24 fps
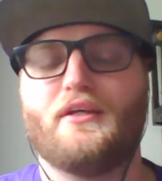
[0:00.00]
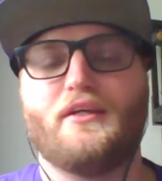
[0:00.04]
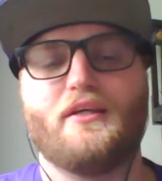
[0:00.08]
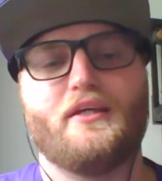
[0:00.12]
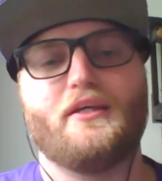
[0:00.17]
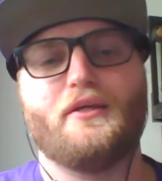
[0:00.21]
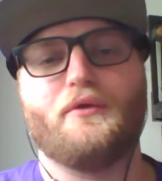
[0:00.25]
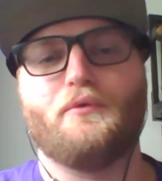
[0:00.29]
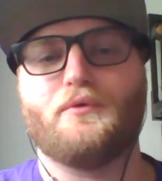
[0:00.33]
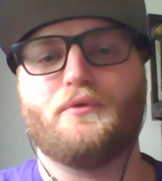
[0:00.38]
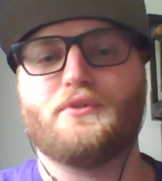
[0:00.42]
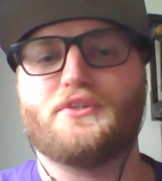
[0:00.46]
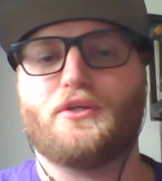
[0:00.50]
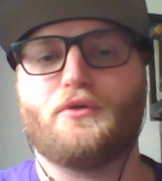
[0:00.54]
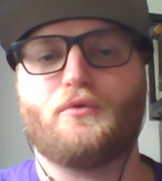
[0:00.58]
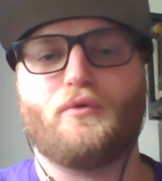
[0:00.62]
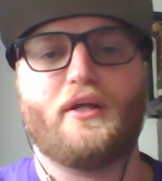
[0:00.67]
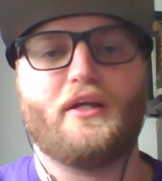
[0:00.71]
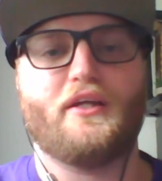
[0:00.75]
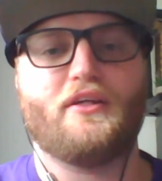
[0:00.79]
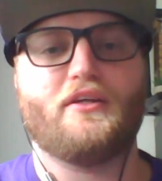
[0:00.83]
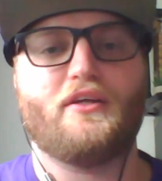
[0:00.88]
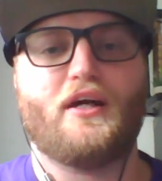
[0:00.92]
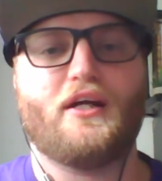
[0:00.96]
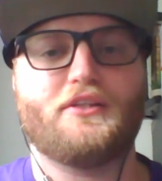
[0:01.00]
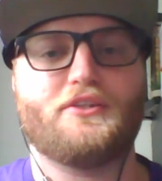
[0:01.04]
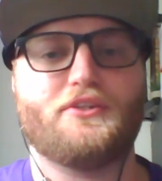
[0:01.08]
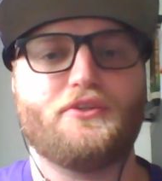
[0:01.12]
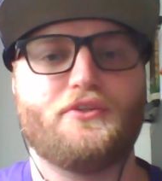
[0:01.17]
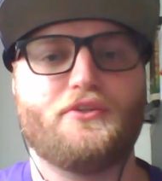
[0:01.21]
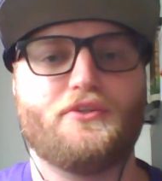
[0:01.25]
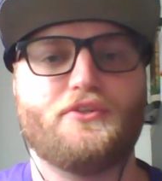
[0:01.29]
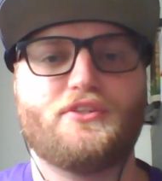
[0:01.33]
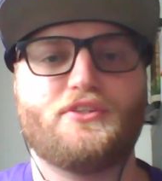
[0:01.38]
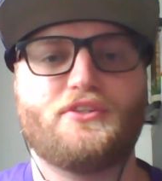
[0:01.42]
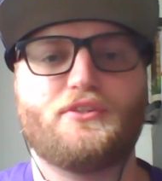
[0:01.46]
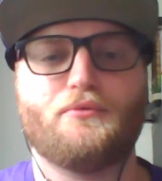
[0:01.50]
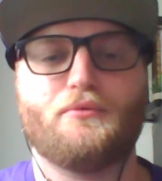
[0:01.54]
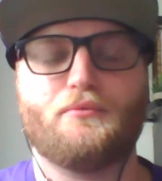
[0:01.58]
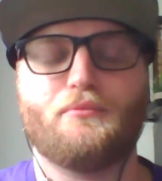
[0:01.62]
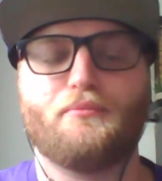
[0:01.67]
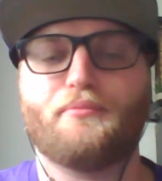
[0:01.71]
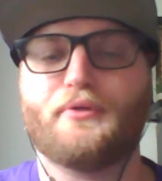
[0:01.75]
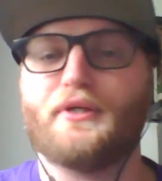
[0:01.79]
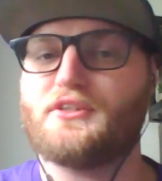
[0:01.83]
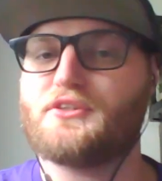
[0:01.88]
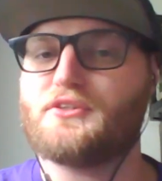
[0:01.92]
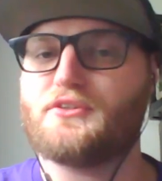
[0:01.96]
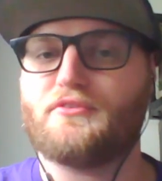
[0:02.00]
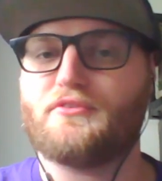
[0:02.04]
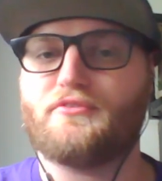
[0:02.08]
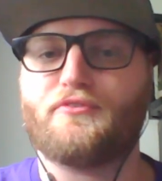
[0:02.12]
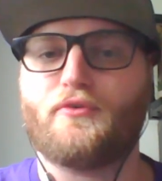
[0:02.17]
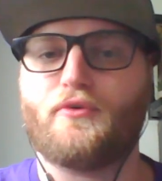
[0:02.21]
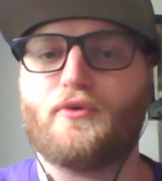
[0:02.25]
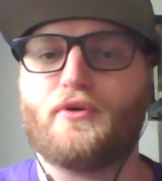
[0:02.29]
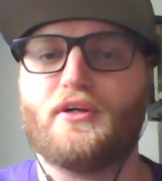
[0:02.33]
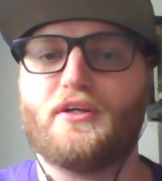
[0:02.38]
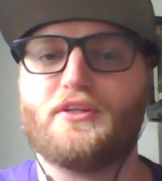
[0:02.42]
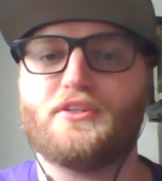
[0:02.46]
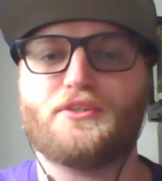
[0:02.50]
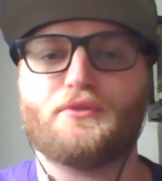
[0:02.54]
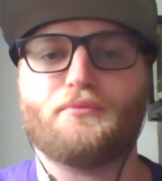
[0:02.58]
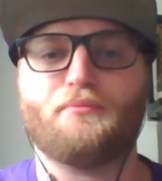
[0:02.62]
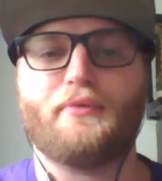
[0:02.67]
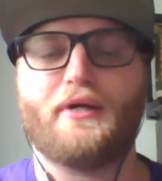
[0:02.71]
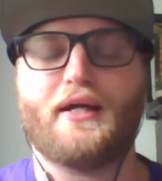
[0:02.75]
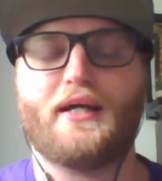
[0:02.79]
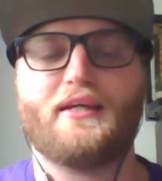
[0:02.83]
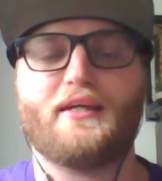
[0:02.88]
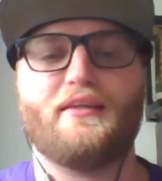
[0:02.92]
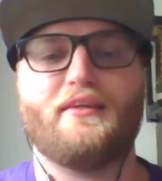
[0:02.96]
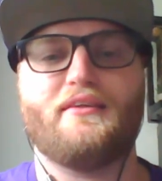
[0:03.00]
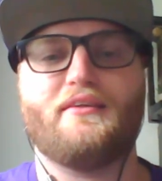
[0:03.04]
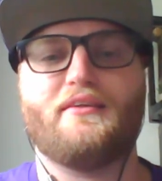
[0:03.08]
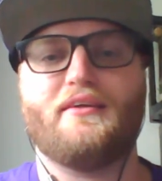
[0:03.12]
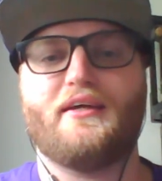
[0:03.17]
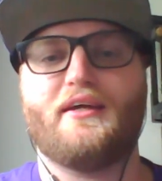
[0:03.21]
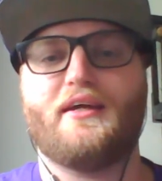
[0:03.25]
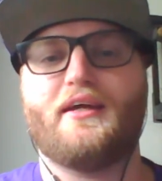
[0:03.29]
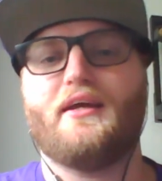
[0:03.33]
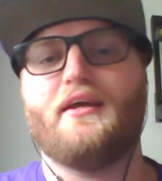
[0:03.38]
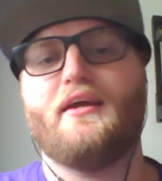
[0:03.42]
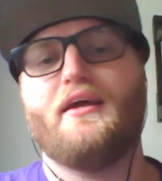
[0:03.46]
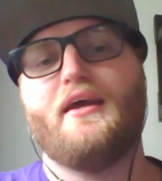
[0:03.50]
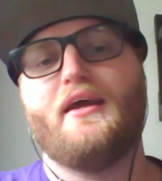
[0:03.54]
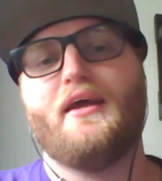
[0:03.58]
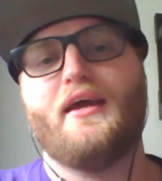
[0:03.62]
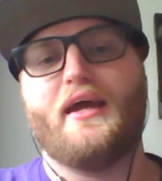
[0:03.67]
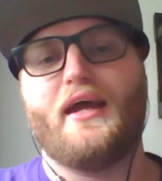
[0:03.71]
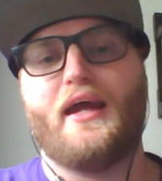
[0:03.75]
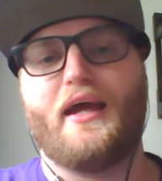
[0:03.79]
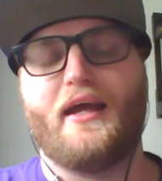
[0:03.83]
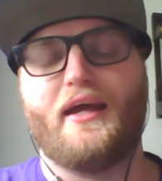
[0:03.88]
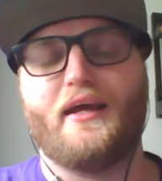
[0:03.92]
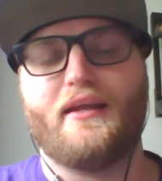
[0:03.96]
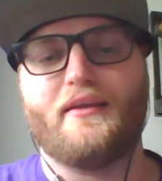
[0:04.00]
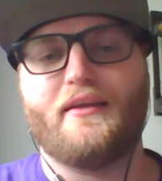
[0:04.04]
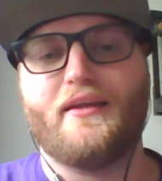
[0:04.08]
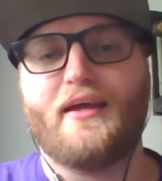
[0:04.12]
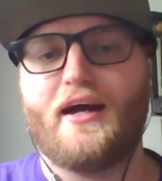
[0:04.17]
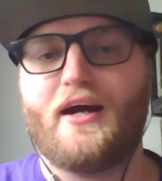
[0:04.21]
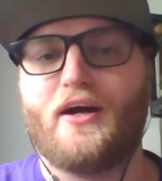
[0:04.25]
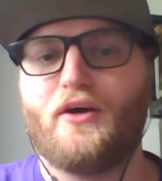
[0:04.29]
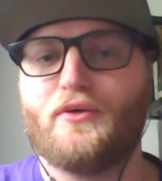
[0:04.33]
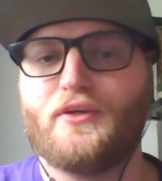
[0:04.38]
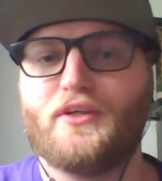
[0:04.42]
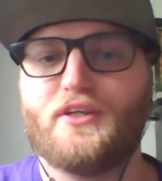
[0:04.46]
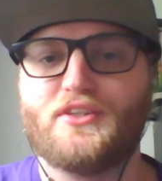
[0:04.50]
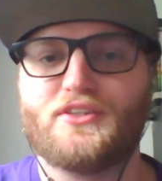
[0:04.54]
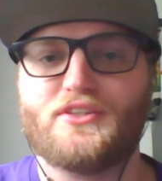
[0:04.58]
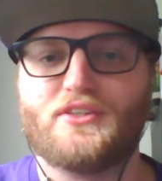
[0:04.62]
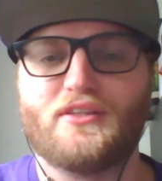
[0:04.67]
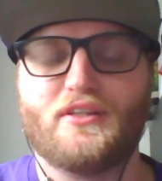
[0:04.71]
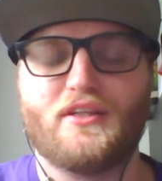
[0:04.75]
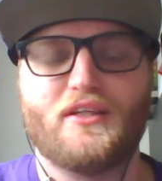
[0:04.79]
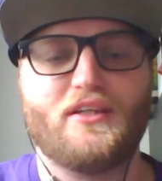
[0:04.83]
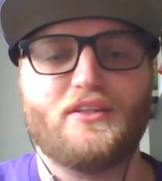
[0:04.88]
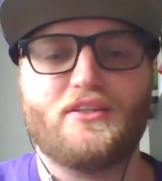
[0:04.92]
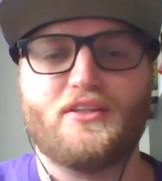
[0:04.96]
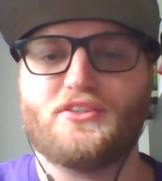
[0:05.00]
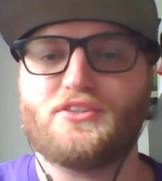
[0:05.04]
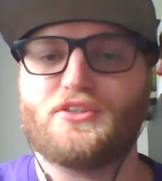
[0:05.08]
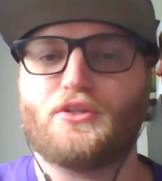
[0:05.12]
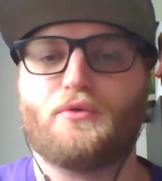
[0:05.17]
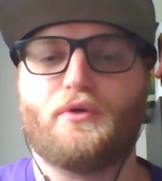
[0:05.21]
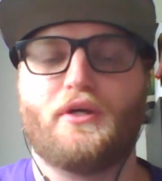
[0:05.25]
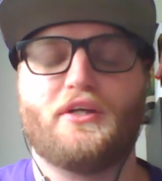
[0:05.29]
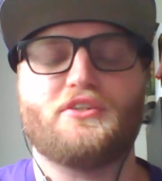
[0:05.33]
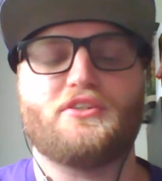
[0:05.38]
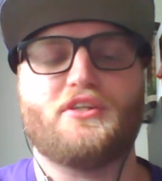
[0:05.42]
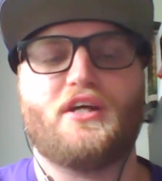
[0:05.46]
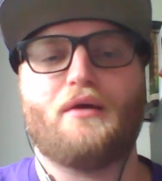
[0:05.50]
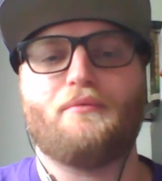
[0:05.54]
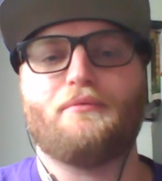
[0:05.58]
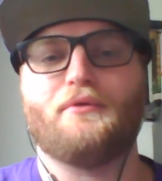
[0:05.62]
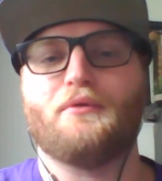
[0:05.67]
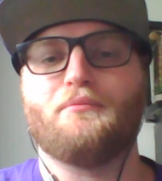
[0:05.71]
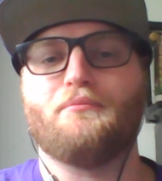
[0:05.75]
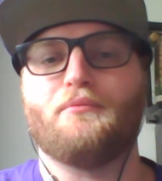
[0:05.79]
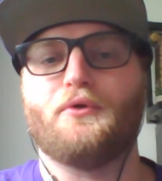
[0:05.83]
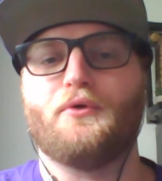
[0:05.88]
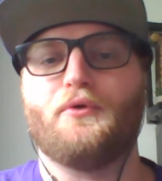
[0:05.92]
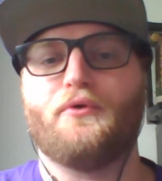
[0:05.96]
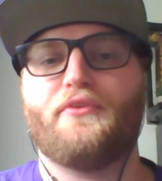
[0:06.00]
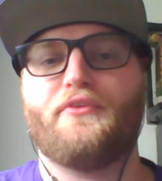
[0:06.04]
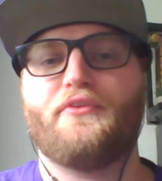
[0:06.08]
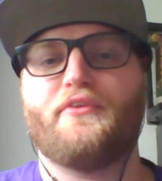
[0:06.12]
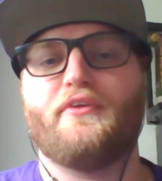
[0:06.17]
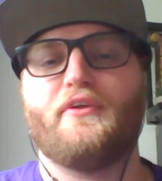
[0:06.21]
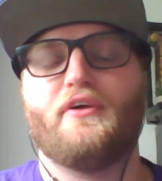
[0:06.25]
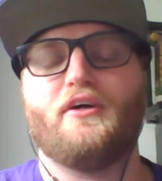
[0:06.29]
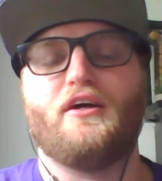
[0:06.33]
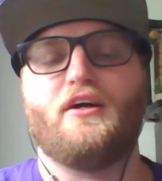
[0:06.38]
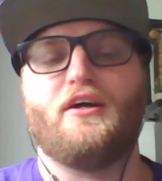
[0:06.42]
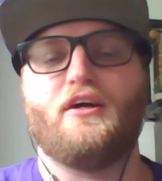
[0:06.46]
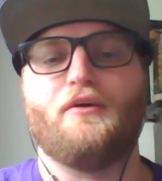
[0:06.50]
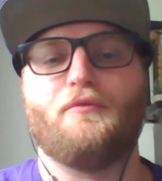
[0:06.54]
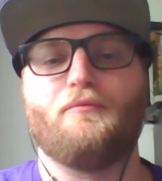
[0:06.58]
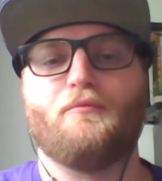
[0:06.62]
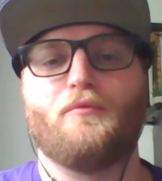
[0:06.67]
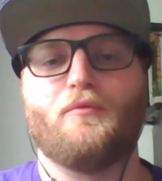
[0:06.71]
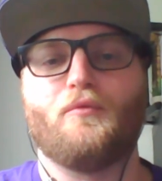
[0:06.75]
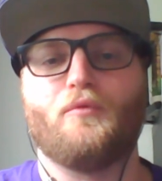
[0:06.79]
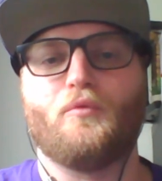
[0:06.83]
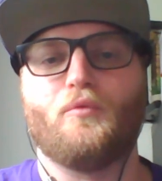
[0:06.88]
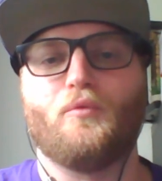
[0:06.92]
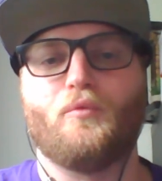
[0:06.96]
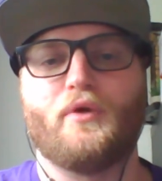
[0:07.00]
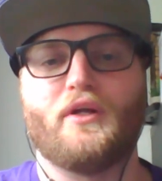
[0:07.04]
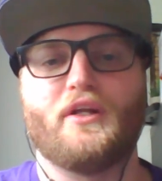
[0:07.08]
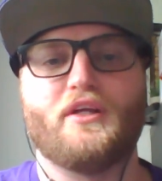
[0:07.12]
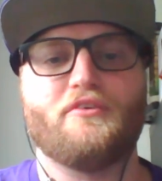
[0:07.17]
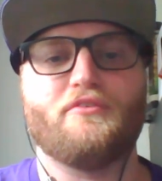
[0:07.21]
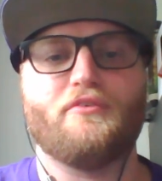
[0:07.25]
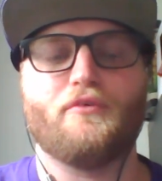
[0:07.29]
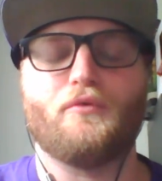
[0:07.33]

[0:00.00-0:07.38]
He was a great Dodgers pitcher for us back in the day, and now he does a great job in the booth when he